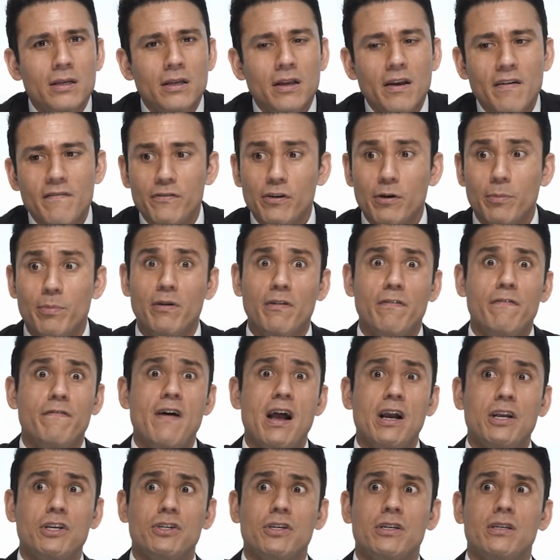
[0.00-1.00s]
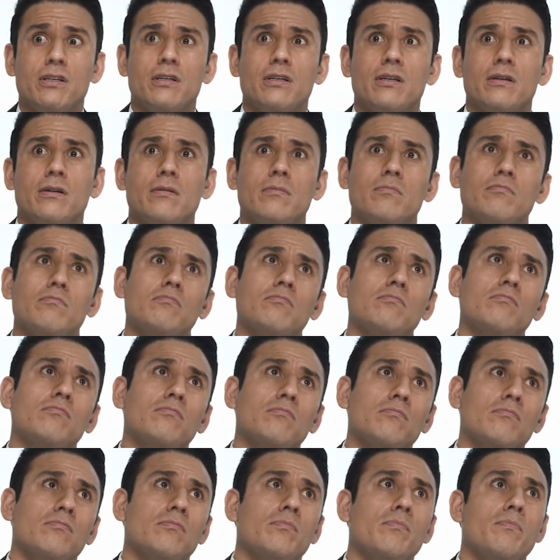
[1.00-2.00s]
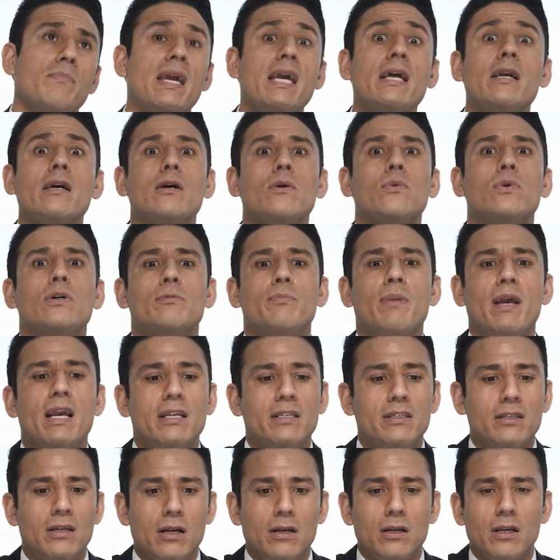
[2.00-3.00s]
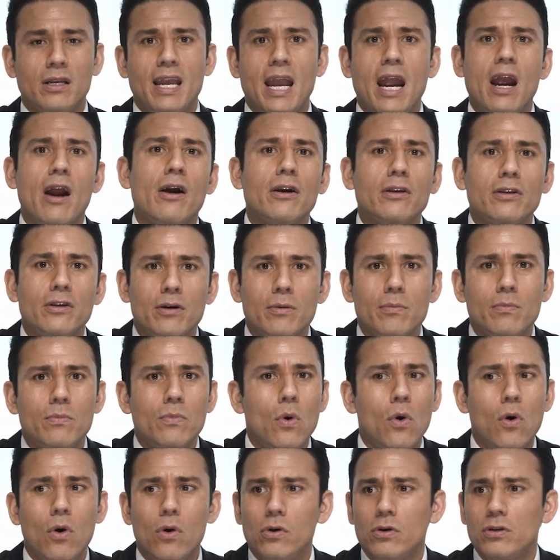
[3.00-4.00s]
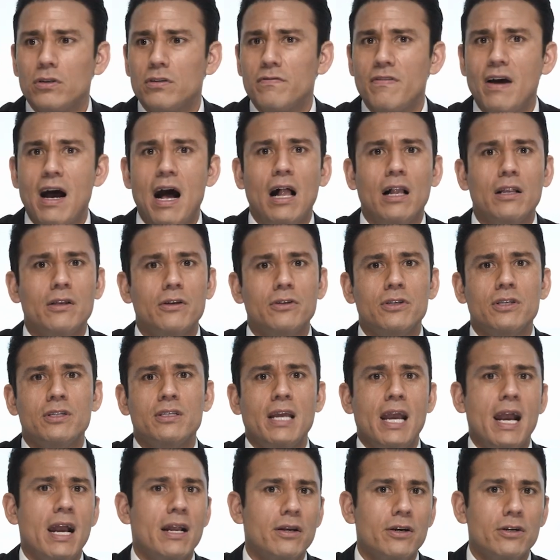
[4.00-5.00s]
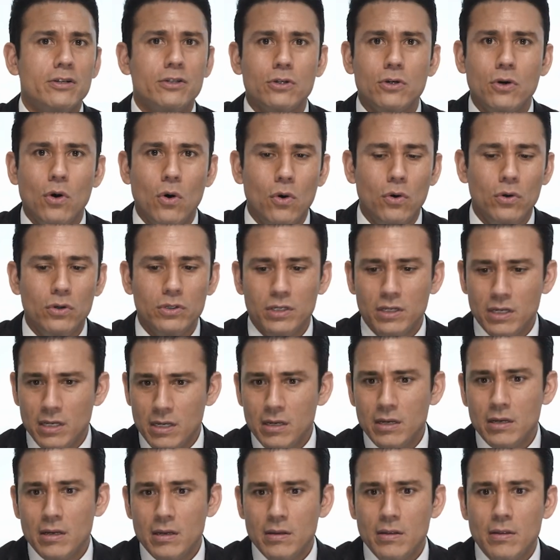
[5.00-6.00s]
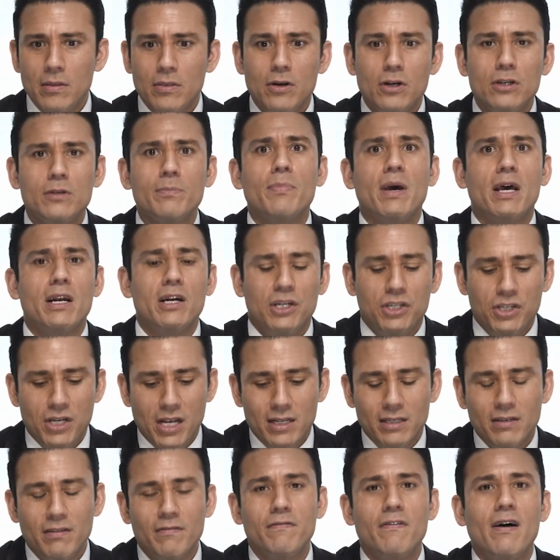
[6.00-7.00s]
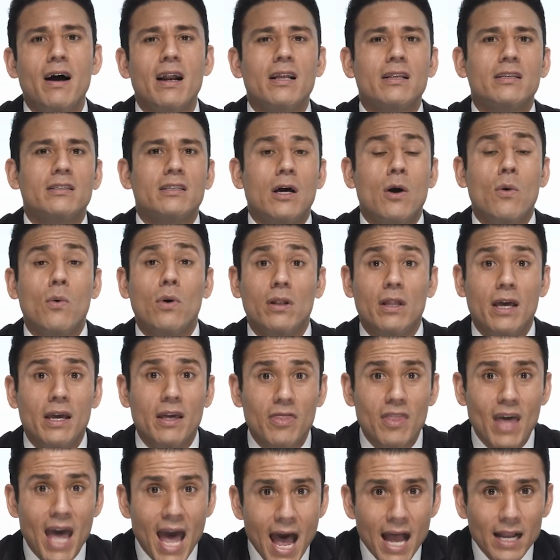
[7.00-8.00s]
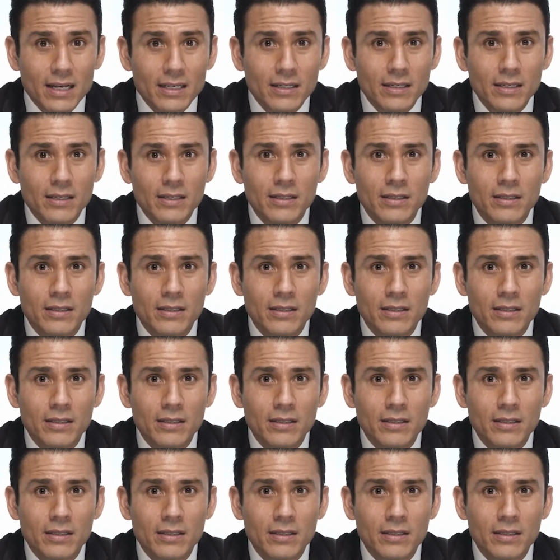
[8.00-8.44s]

If your perfection meter was based on character, morals, values, standards, goals, there's better chance of finding someone like that.